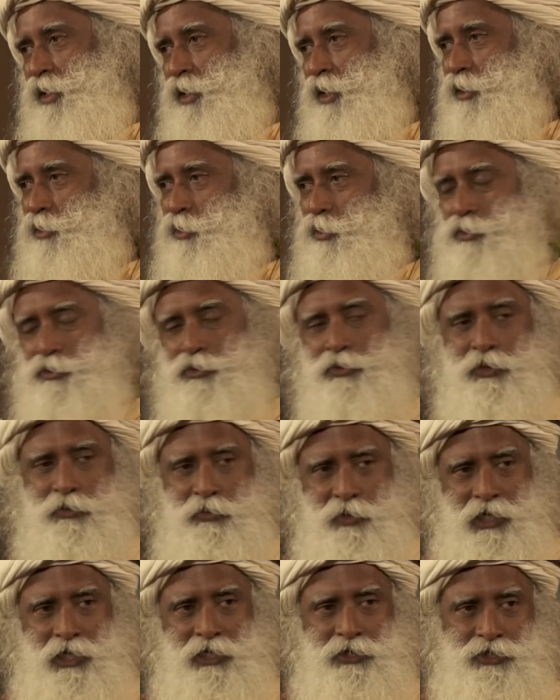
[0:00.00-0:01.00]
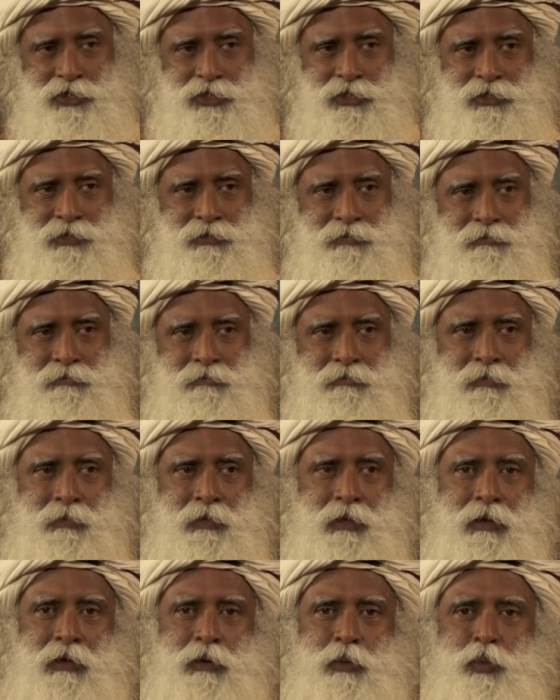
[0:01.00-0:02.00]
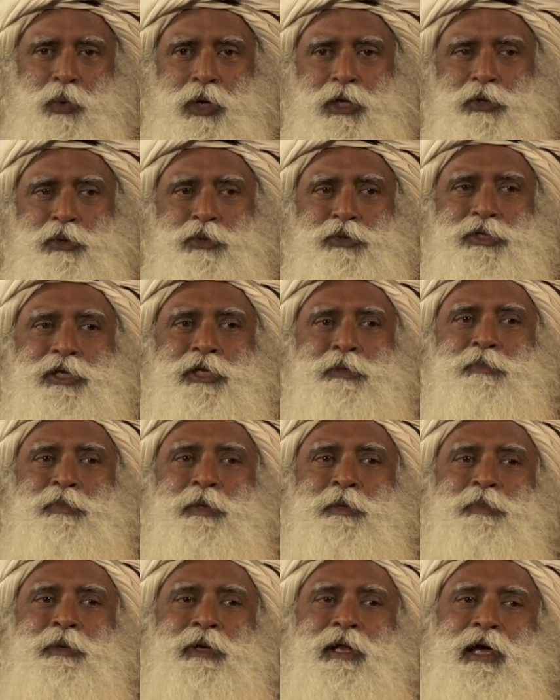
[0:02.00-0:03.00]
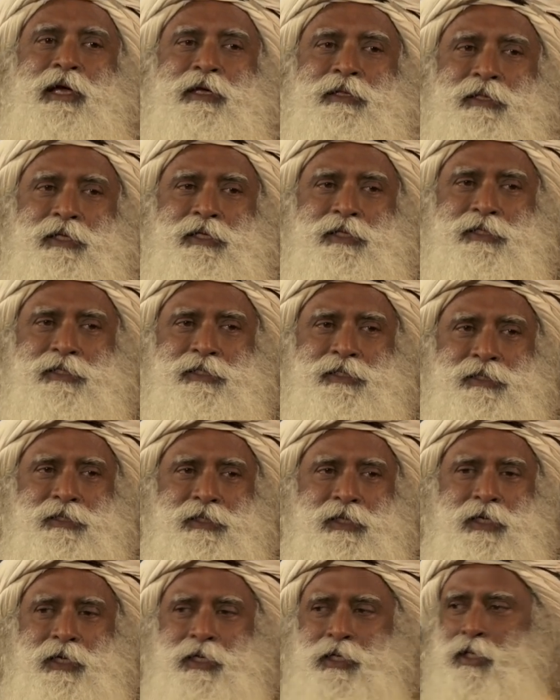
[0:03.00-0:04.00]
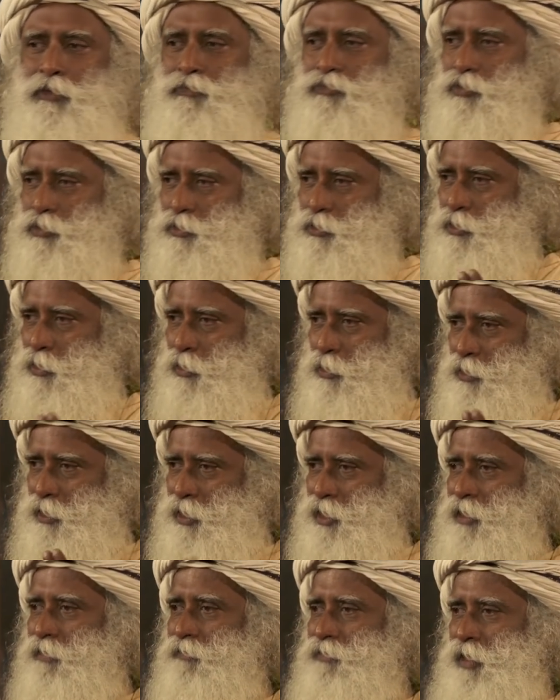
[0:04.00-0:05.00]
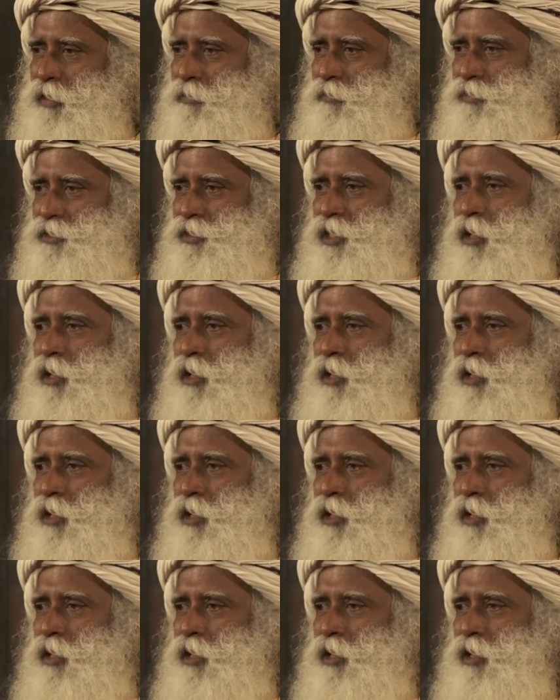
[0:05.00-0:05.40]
cannot go through the village. When you treat people like this, if you don't give them